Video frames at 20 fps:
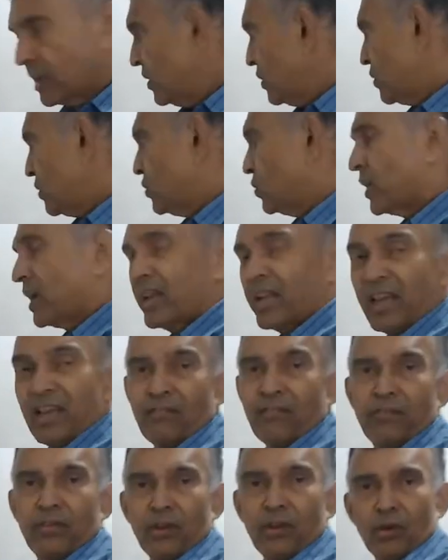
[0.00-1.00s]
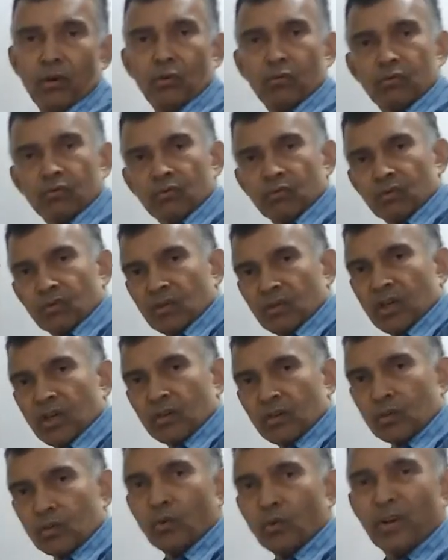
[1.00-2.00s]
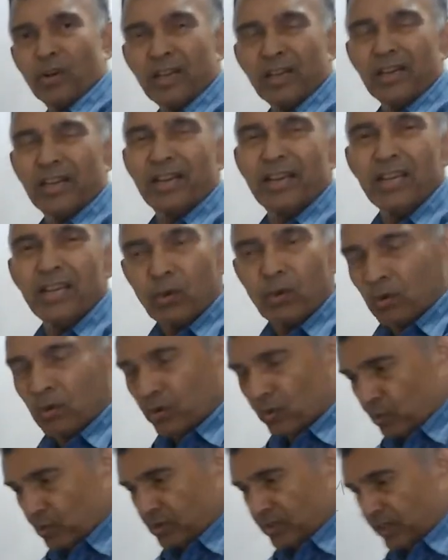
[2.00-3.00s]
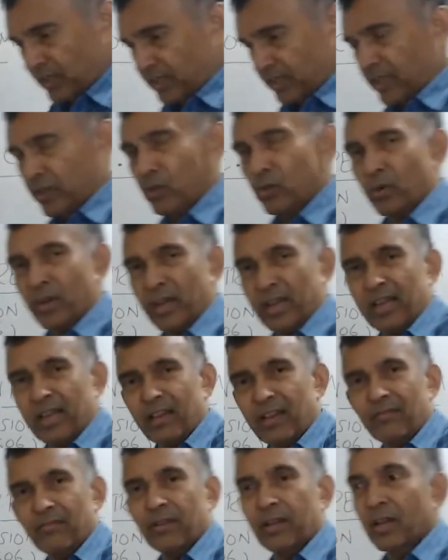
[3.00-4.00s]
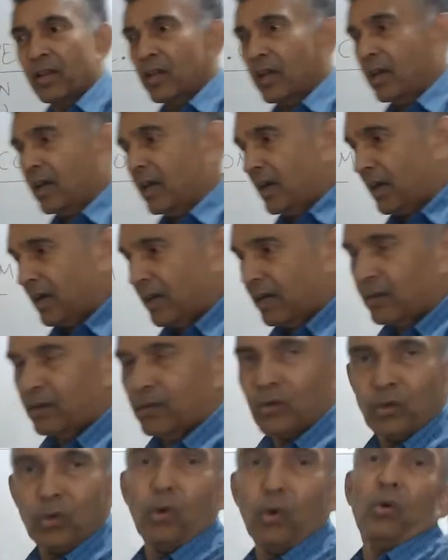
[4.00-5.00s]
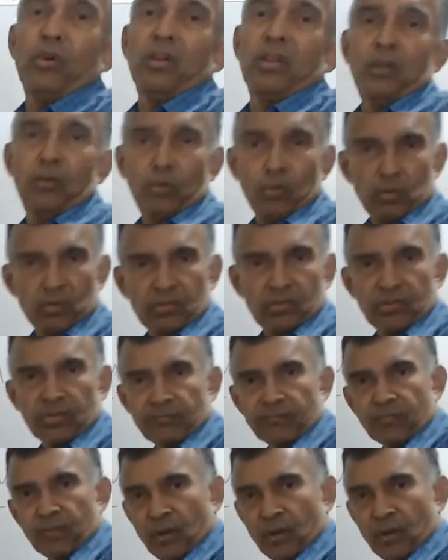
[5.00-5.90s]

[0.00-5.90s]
You can have 2 real and equal roots, and then you can have no real roots.